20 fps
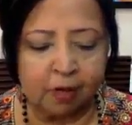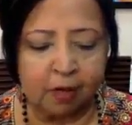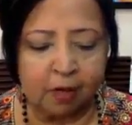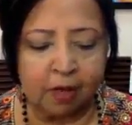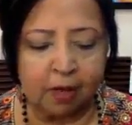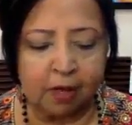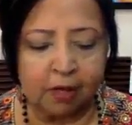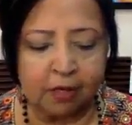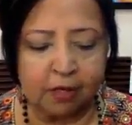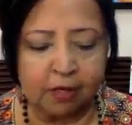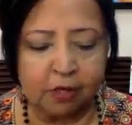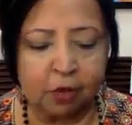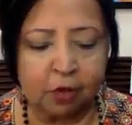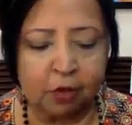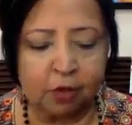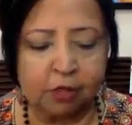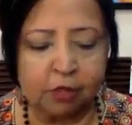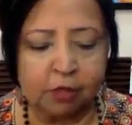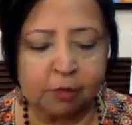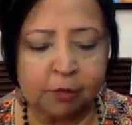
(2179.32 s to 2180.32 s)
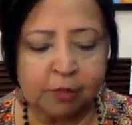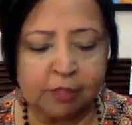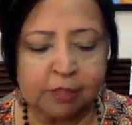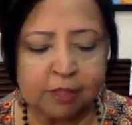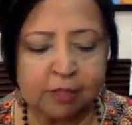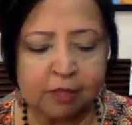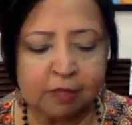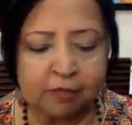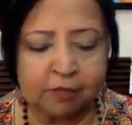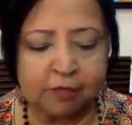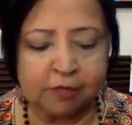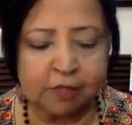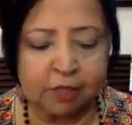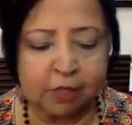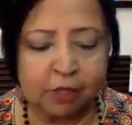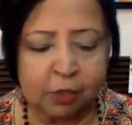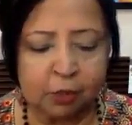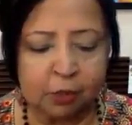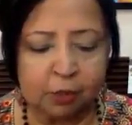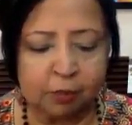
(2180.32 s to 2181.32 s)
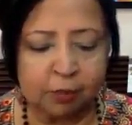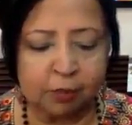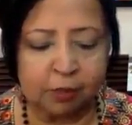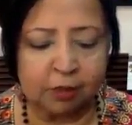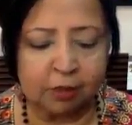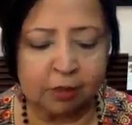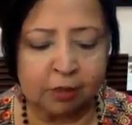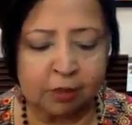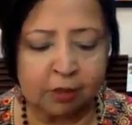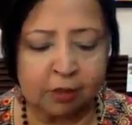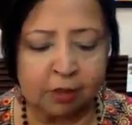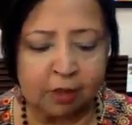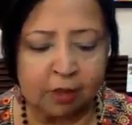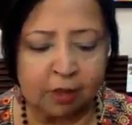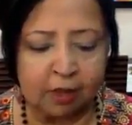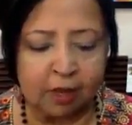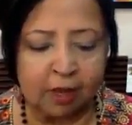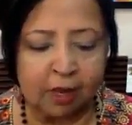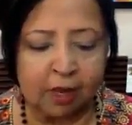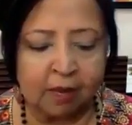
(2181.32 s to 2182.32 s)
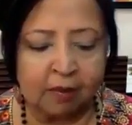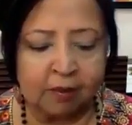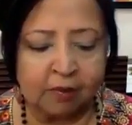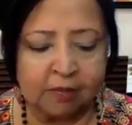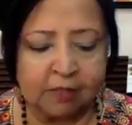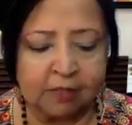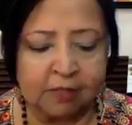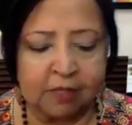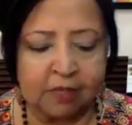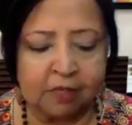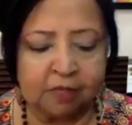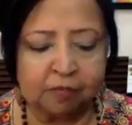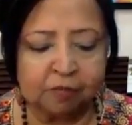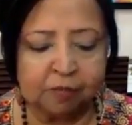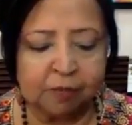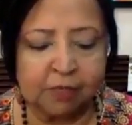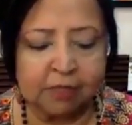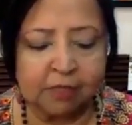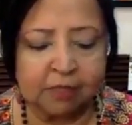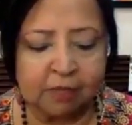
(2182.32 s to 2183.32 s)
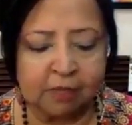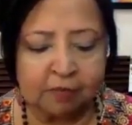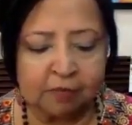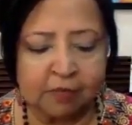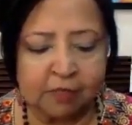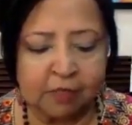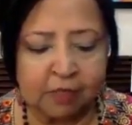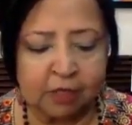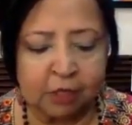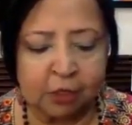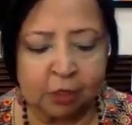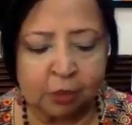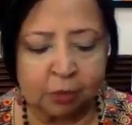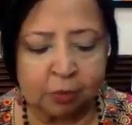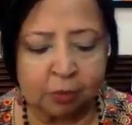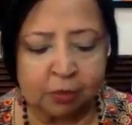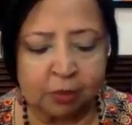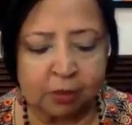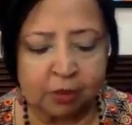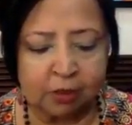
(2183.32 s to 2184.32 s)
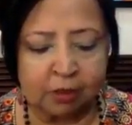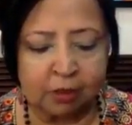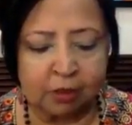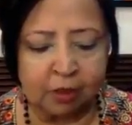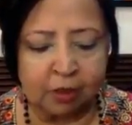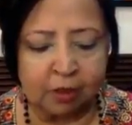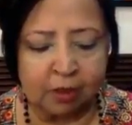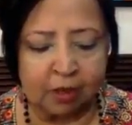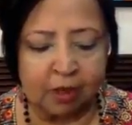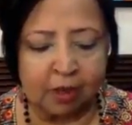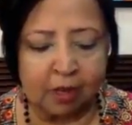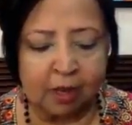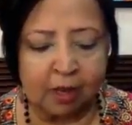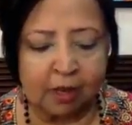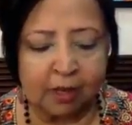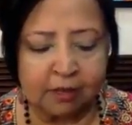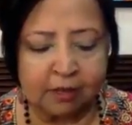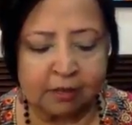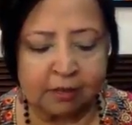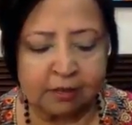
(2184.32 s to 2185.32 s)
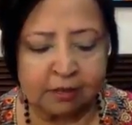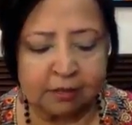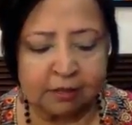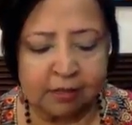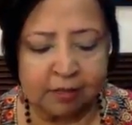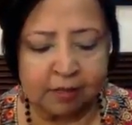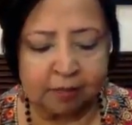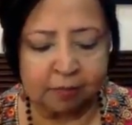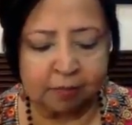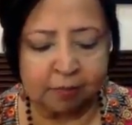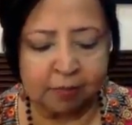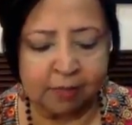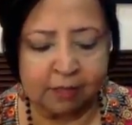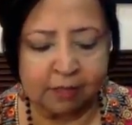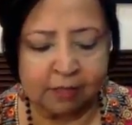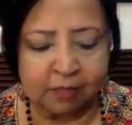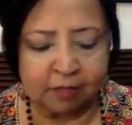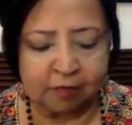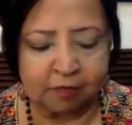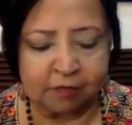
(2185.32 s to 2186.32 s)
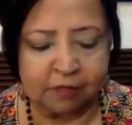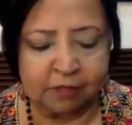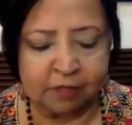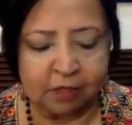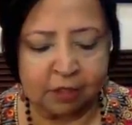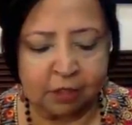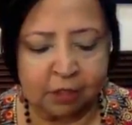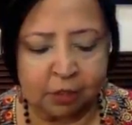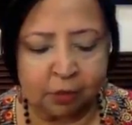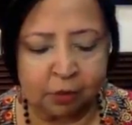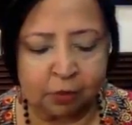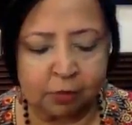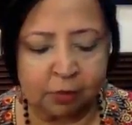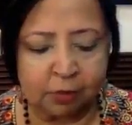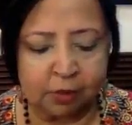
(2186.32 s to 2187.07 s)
I acknowledge myself as a human. I receive myself as a human. I accept myself as a human.